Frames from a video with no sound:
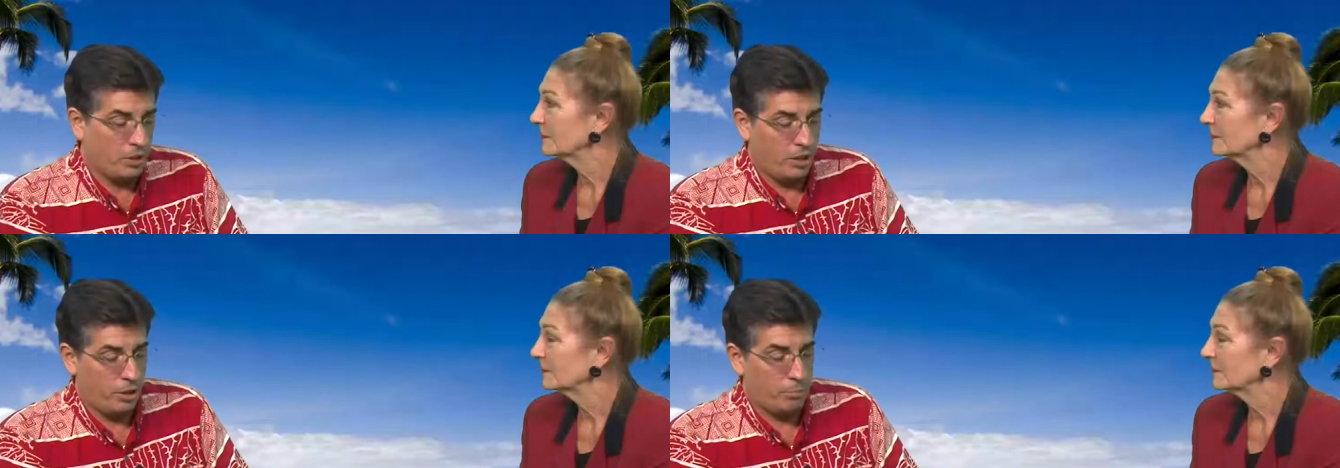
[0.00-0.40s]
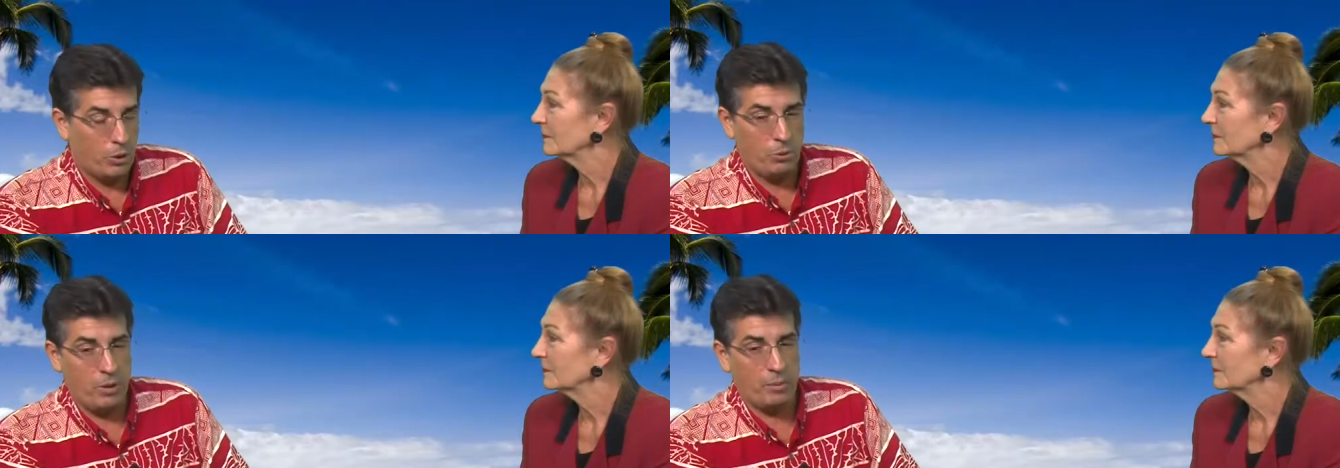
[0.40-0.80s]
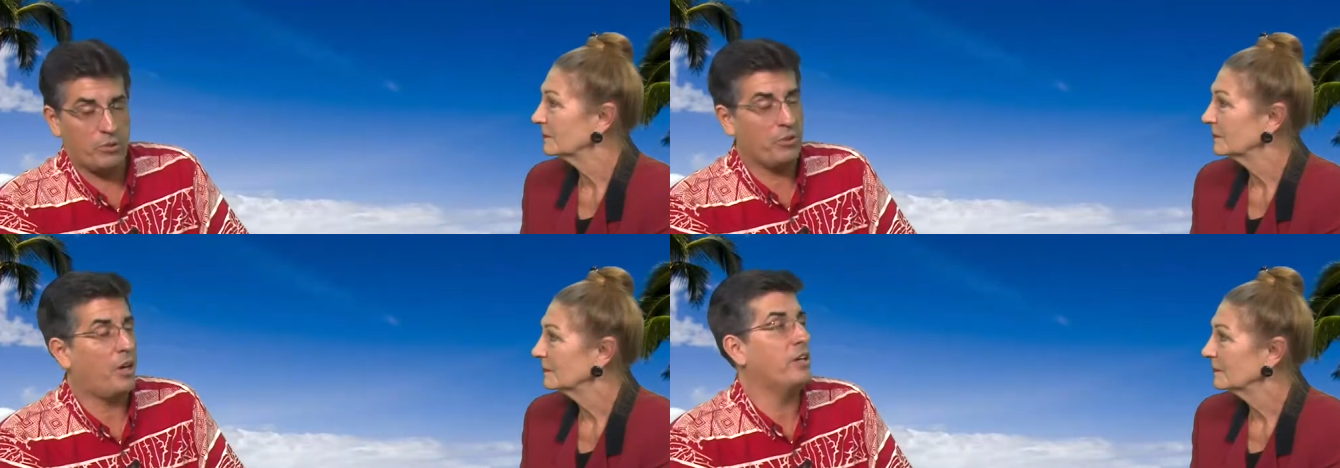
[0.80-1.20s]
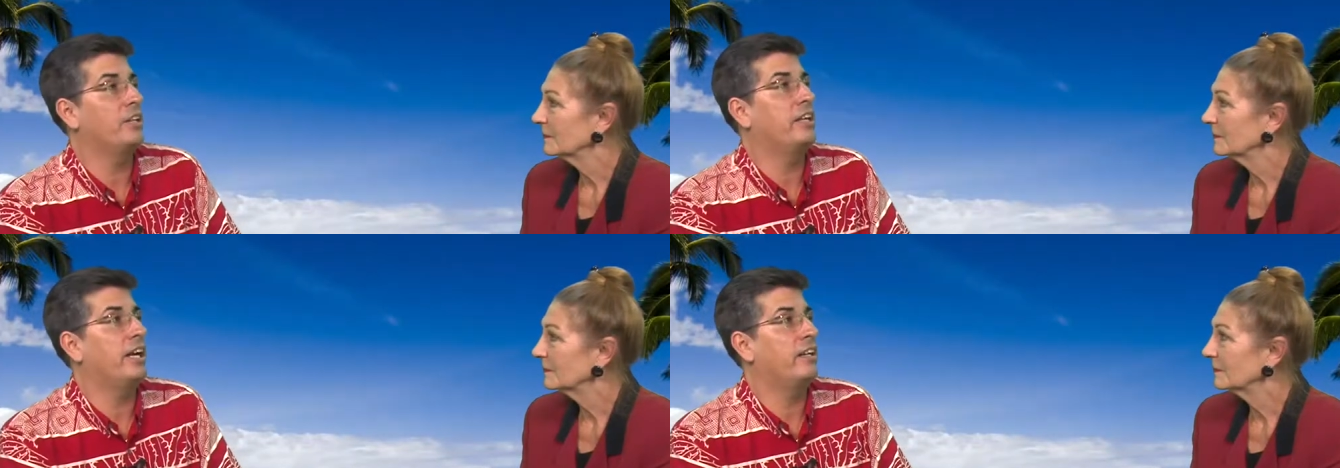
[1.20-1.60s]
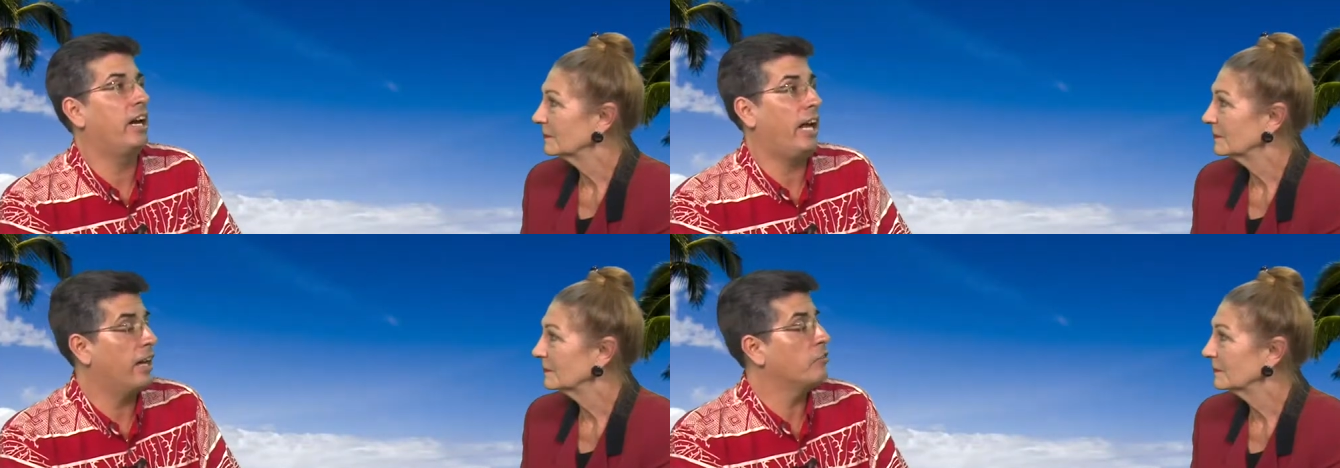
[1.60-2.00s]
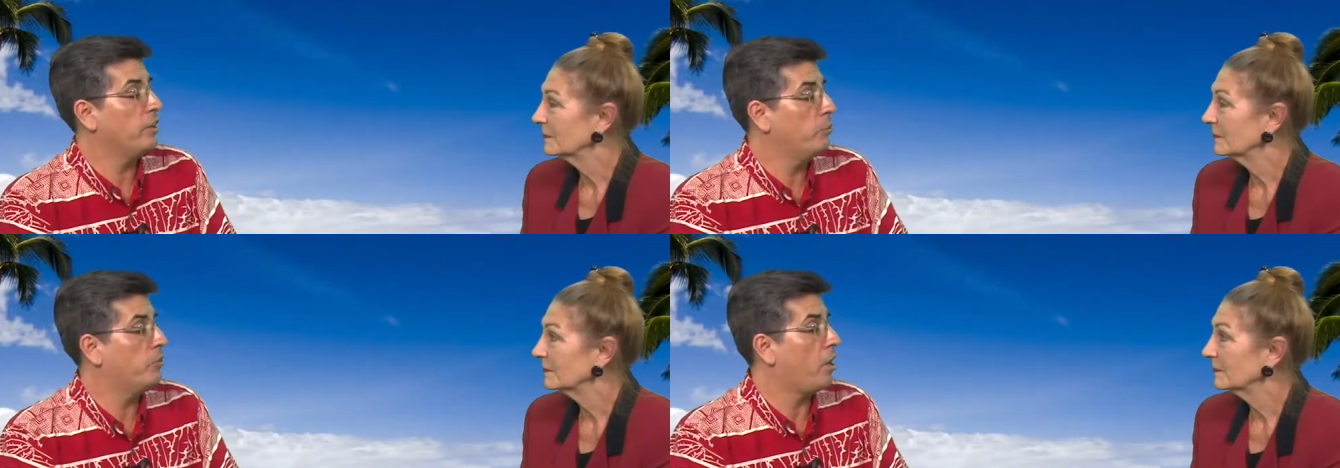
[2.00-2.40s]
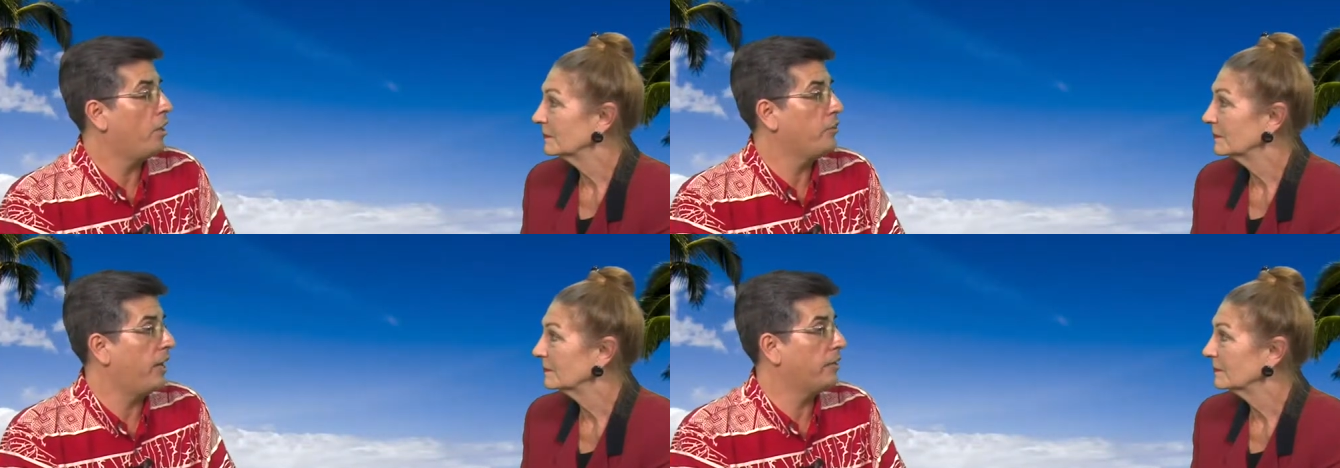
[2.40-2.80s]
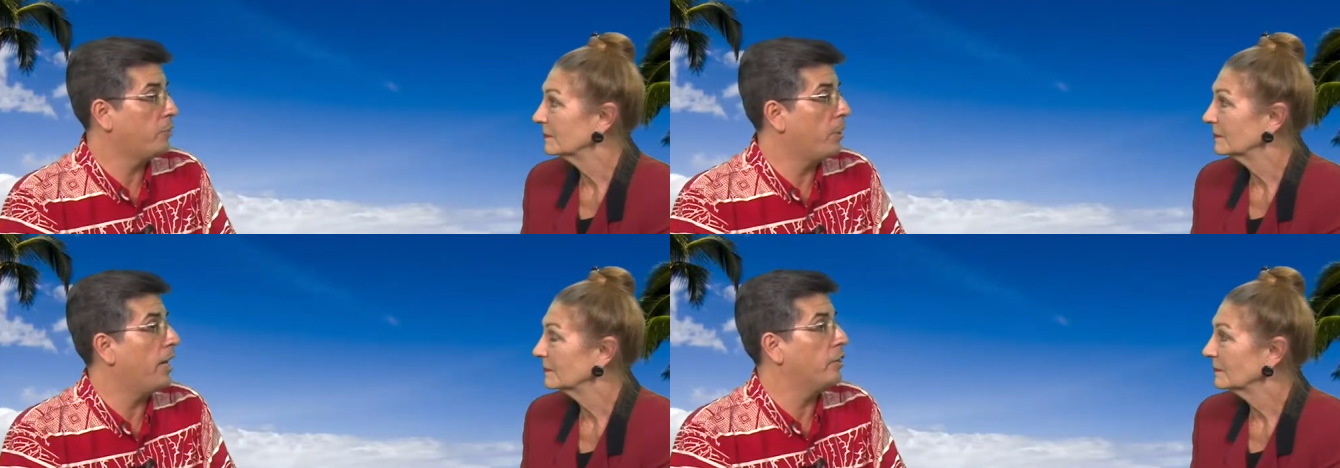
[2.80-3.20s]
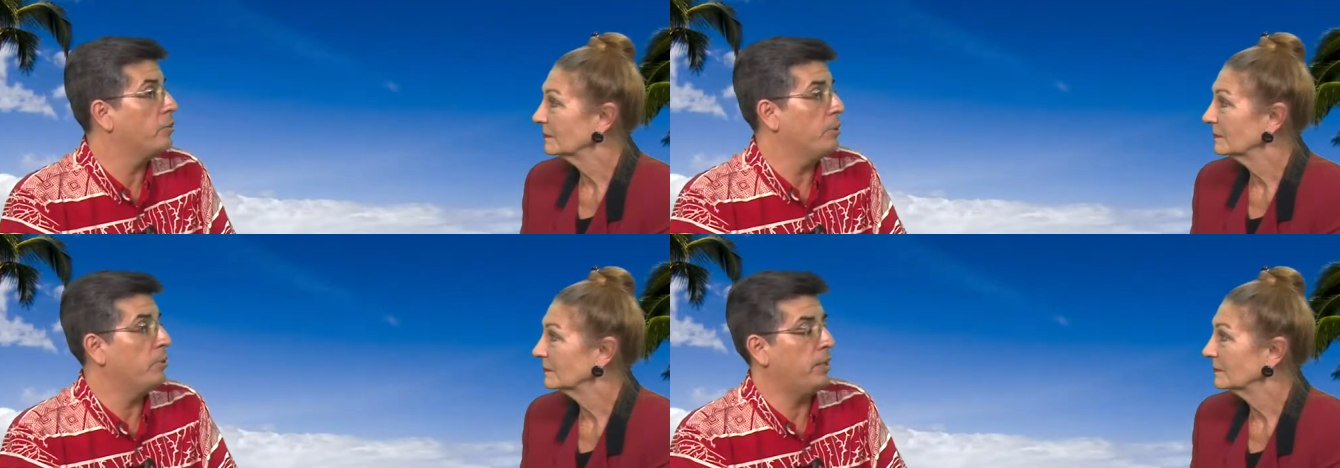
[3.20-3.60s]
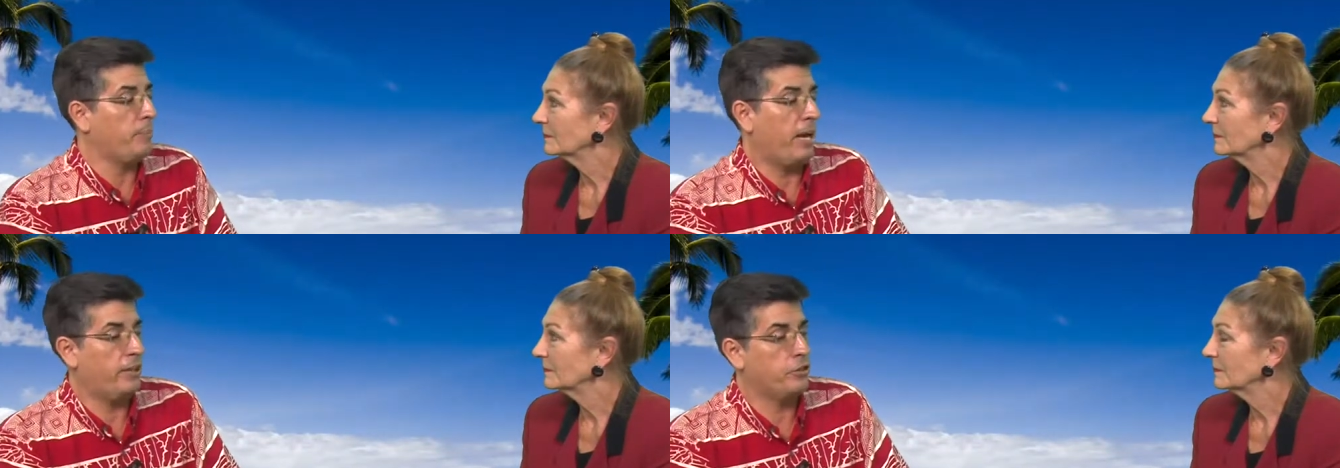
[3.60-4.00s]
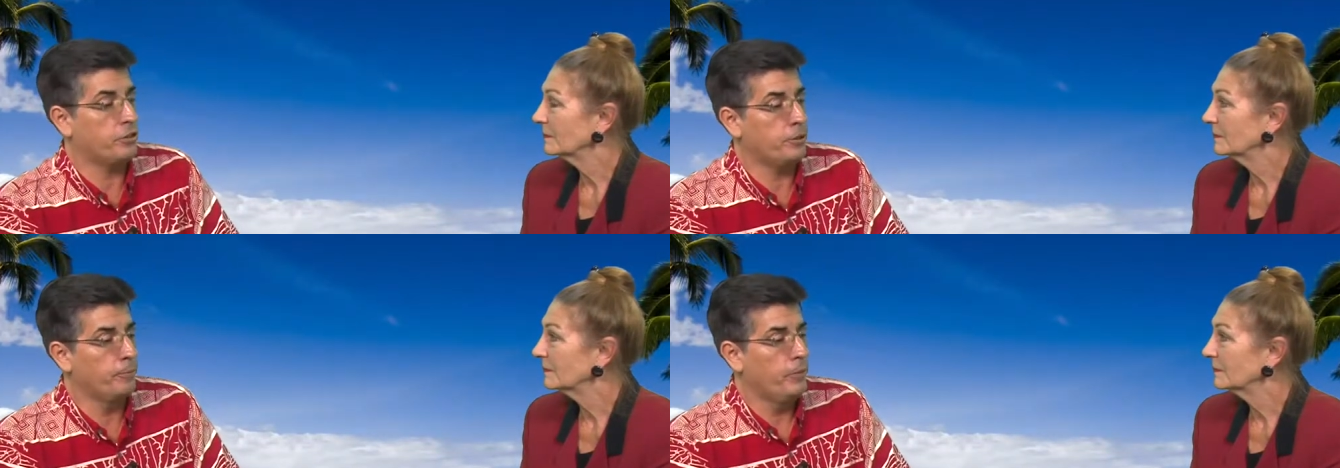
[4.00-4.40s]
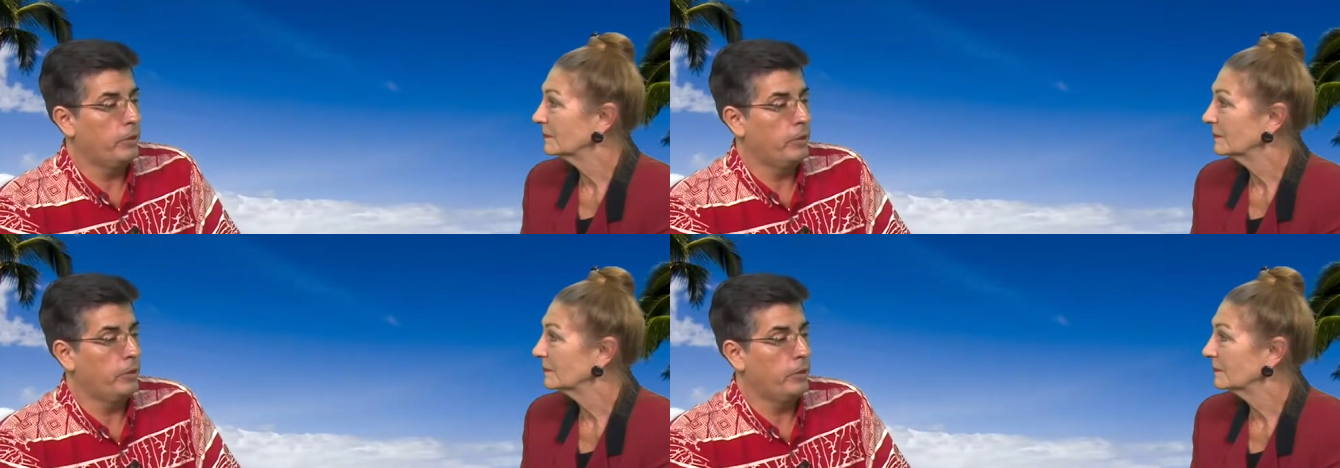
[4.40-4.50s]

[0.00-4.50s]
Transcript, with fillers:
Speaker 1: our program started that I actually was contacted by a community manager